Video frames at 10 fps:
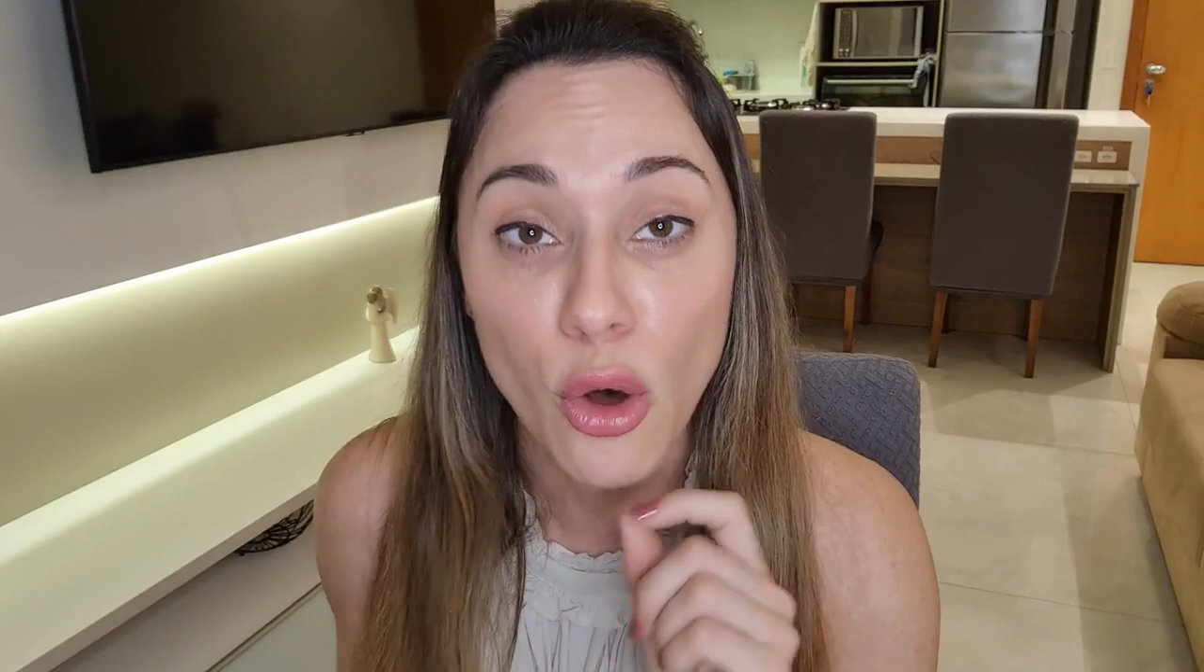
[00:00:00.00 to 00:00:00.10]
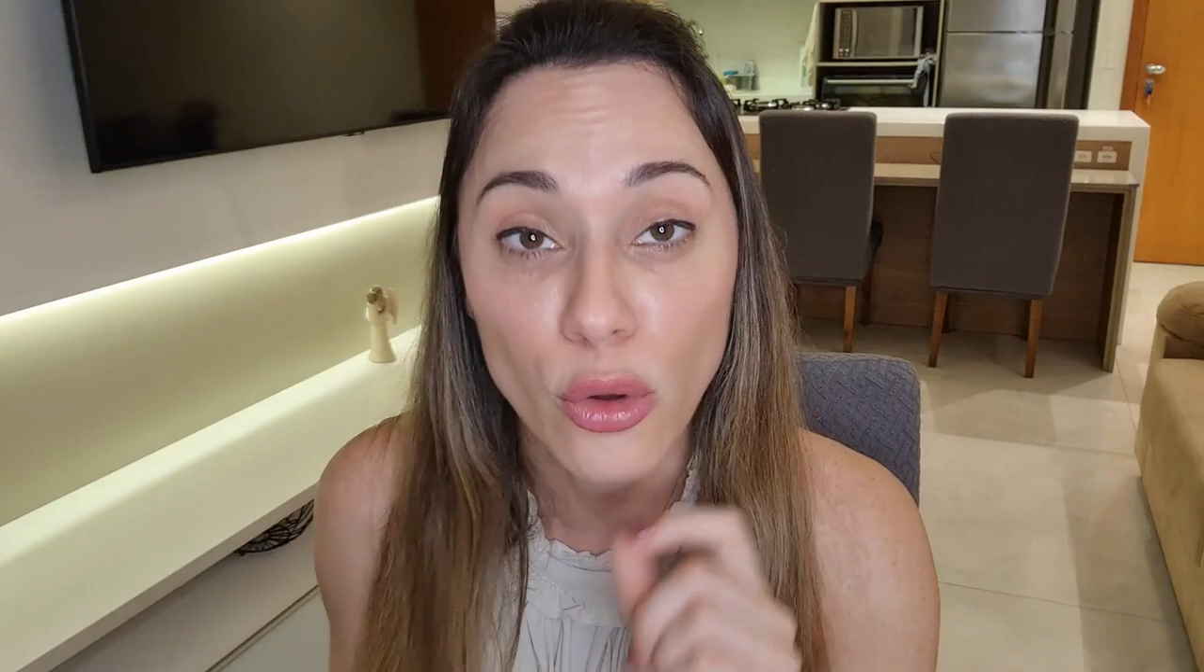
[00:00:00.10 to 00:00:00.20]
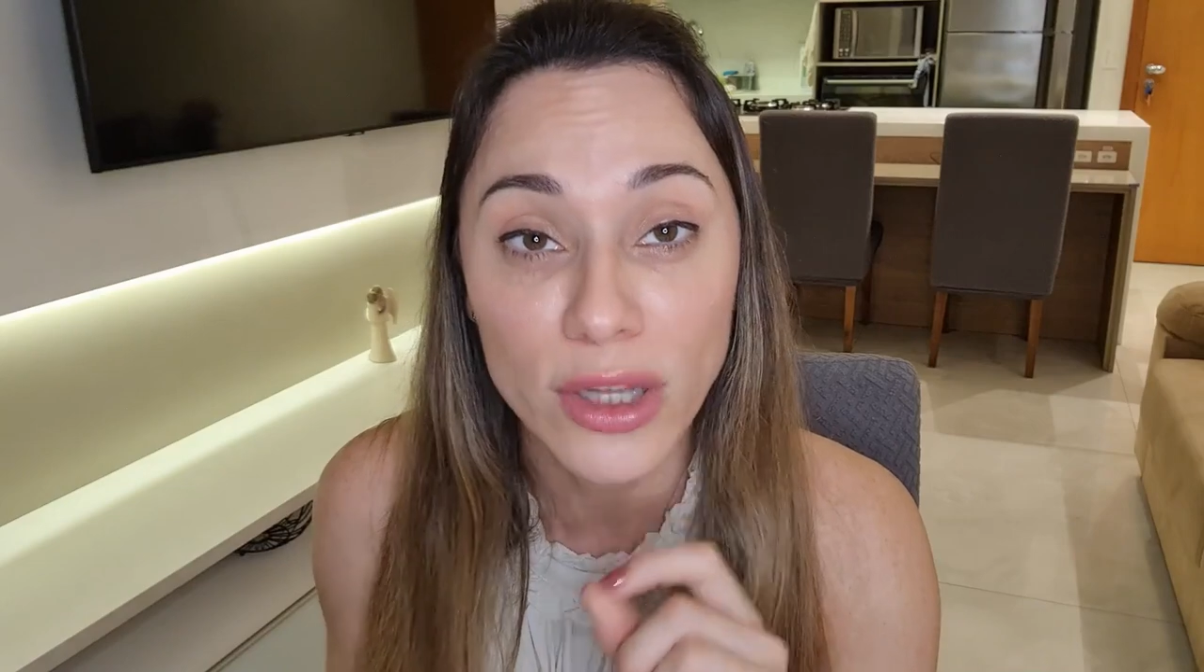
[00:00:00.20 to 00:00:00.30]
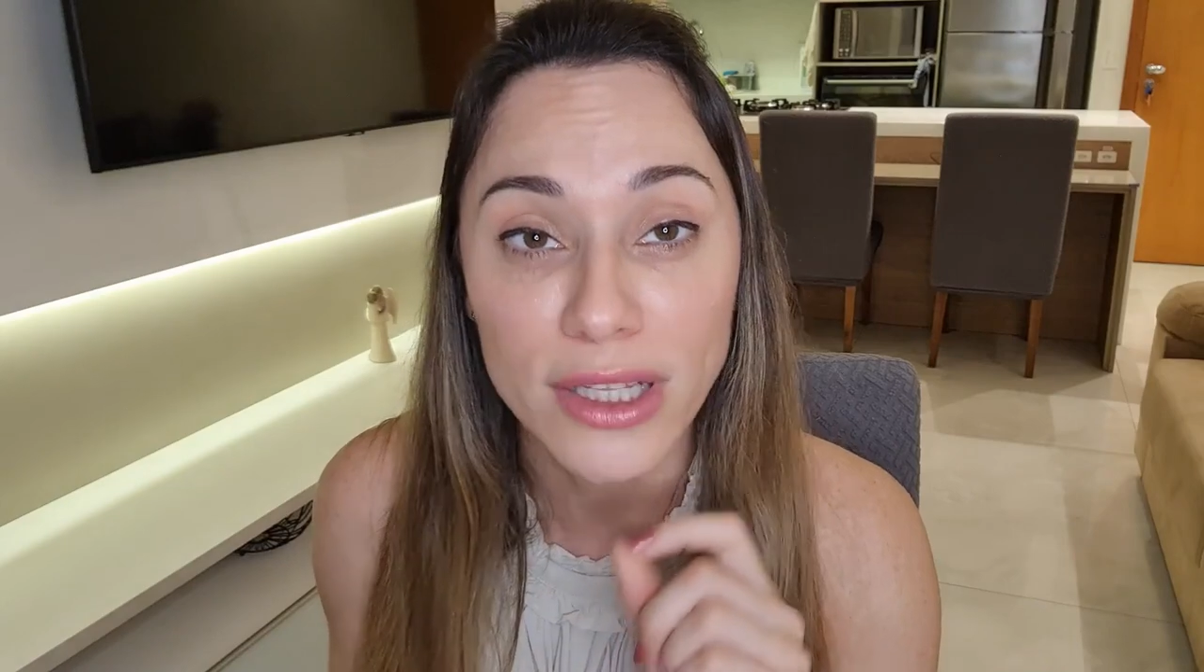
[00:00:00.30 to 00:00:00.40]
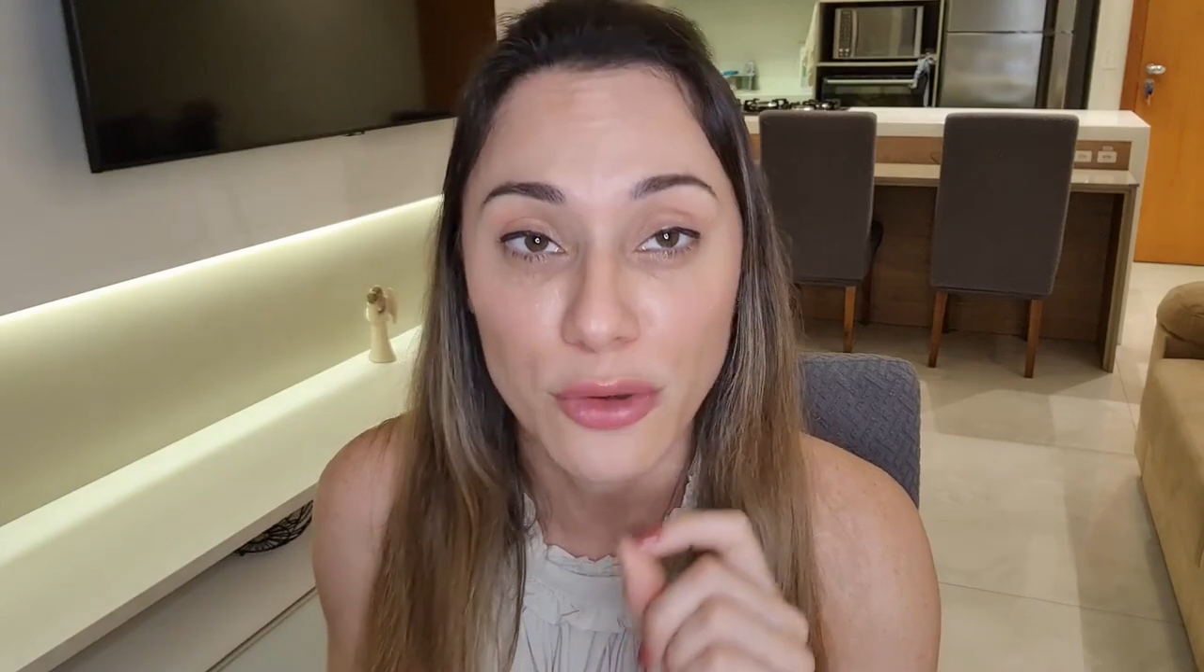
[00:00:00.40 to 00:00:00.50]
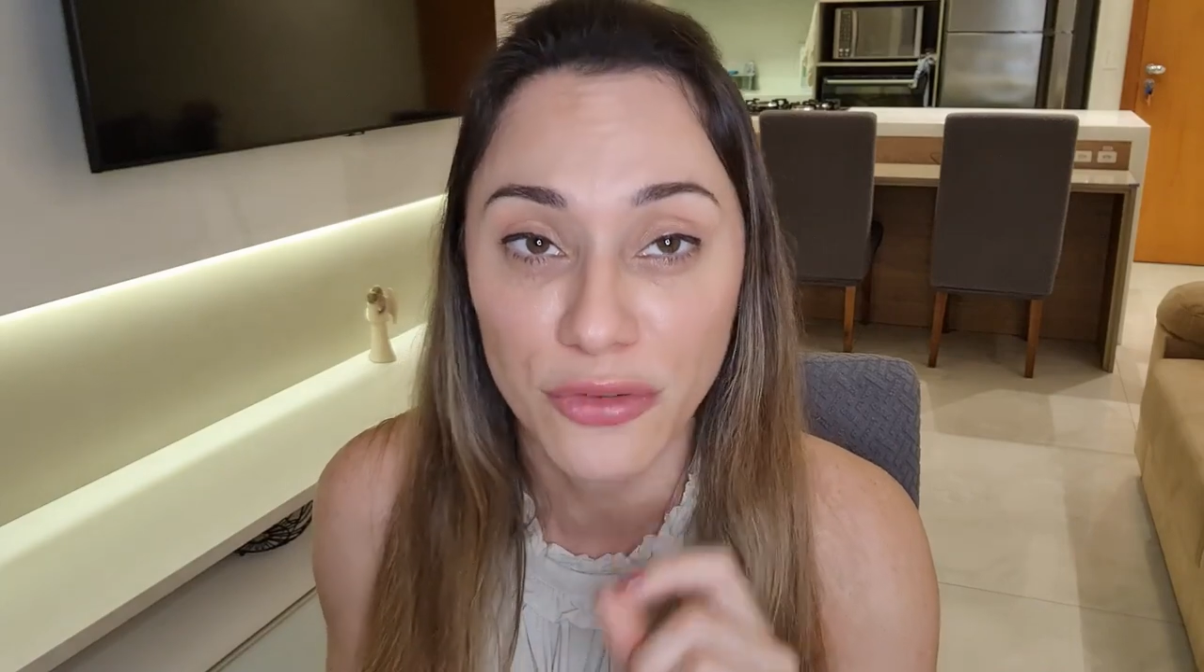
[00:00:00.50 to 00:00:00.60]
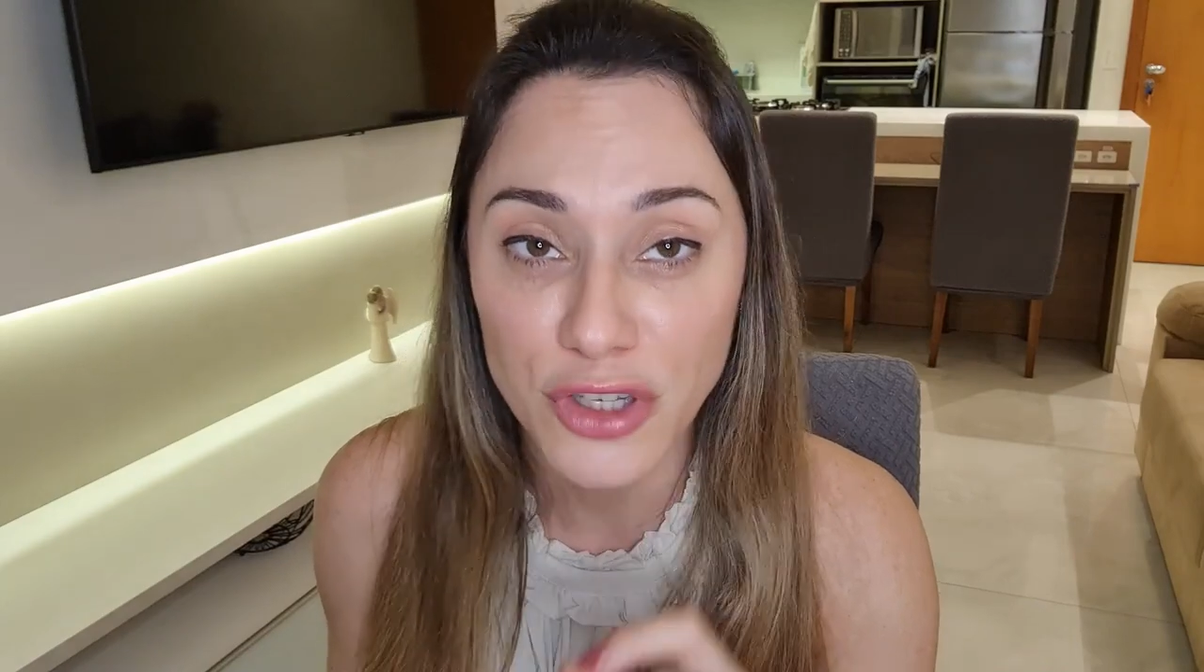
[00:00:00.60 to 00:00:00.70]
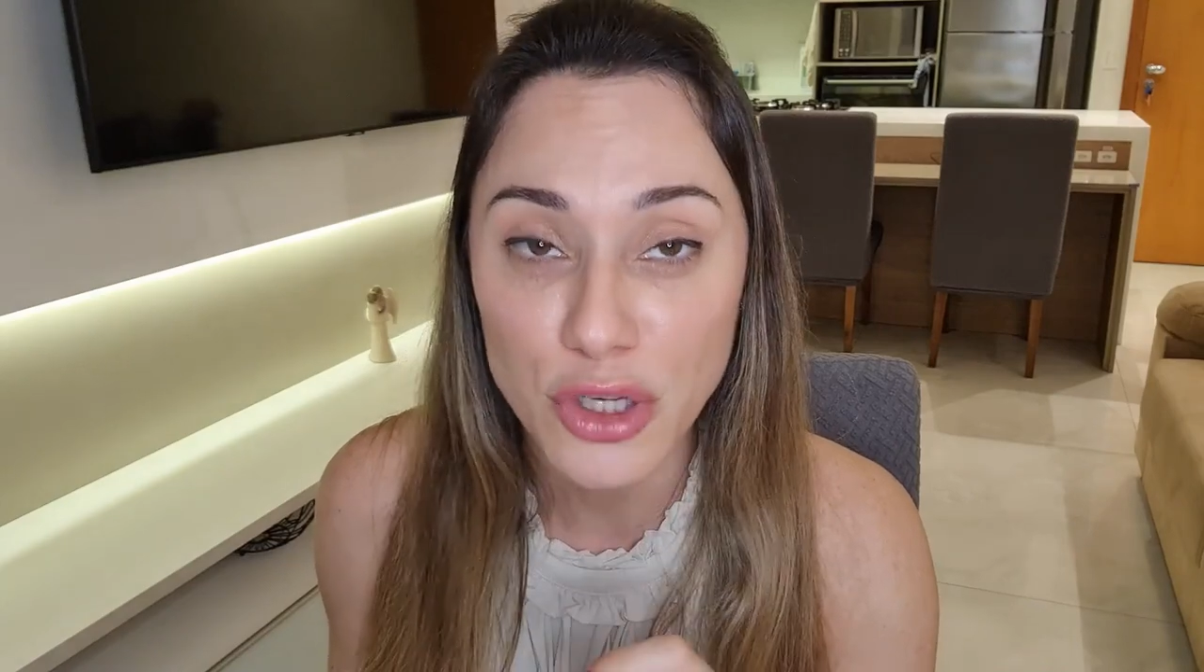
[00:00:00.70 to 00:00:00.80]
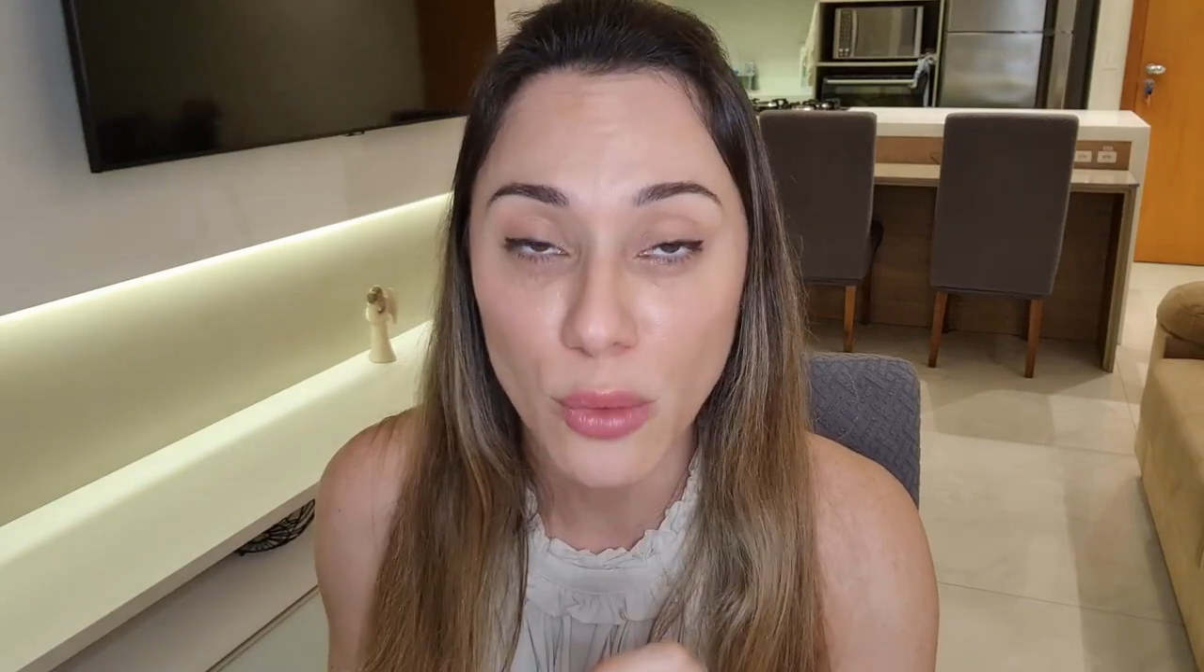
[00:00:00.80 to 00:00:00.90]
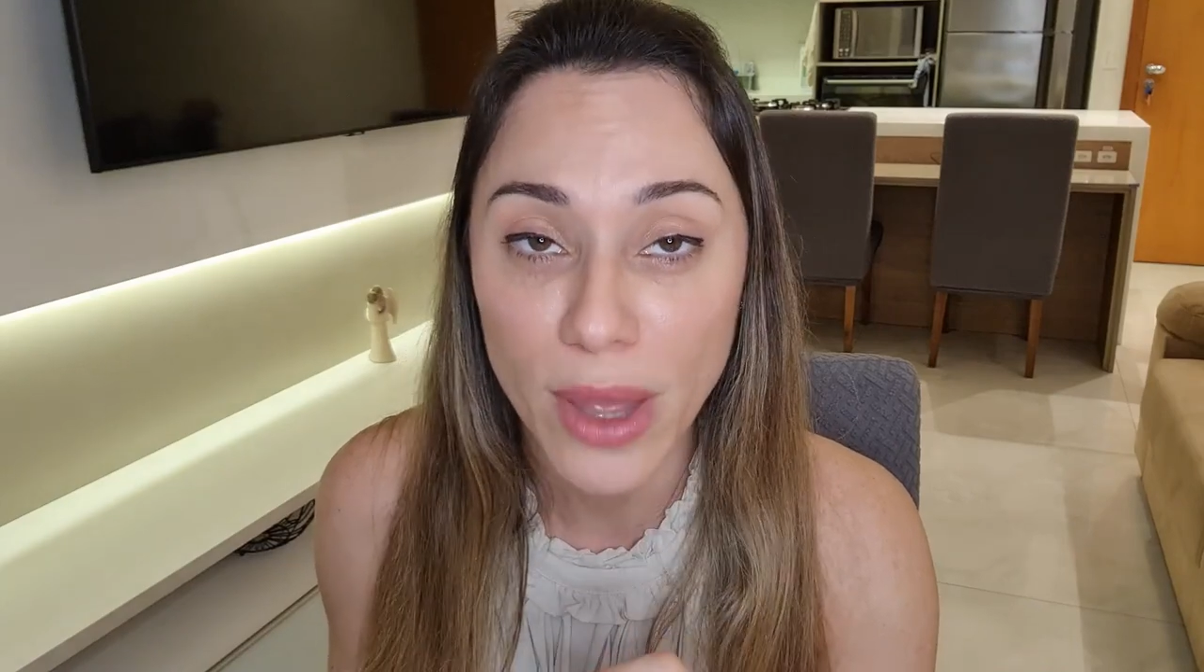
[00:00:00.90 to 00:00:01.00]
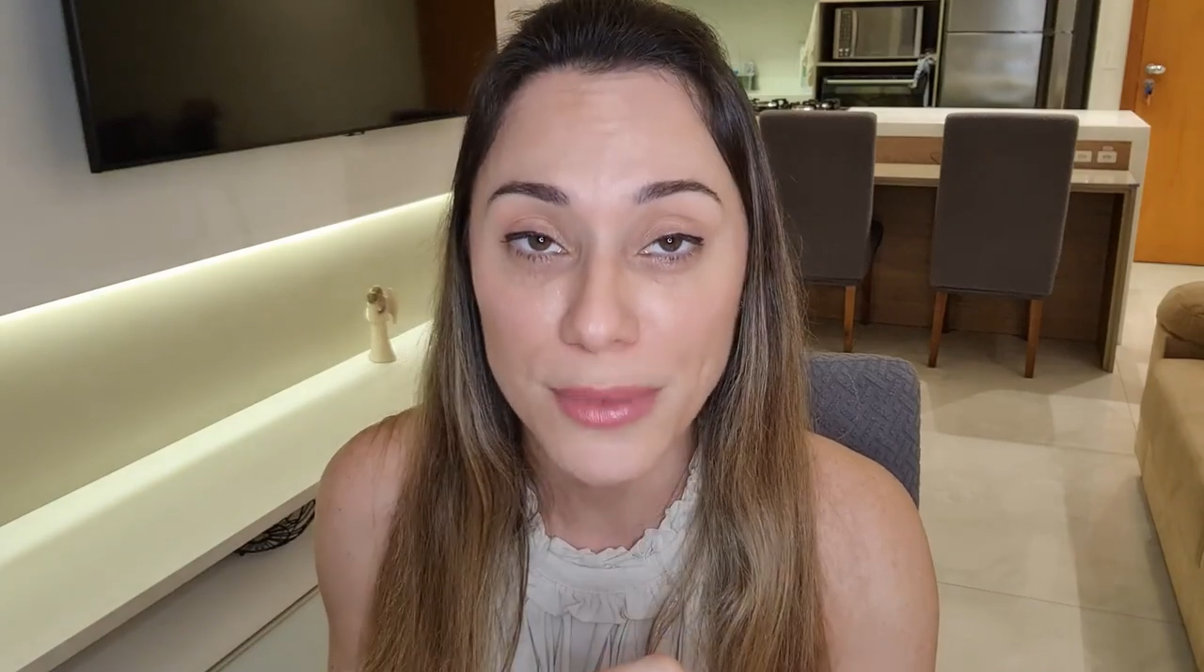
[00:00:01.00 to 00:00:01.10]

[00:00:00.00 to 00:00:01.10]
only the official